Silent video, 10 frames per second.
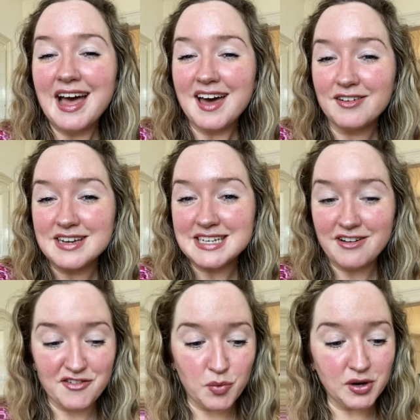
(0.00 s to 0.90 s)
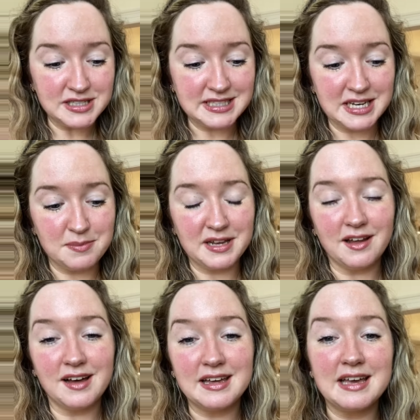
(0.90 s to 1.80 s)
an idea of what it's going to be
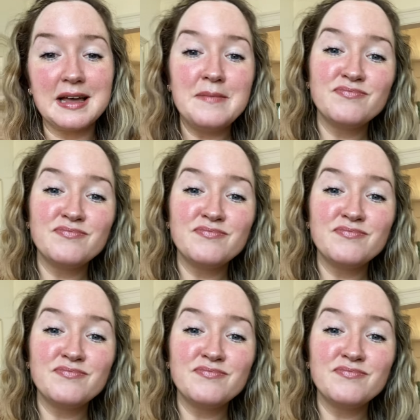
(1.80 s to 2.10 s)
like.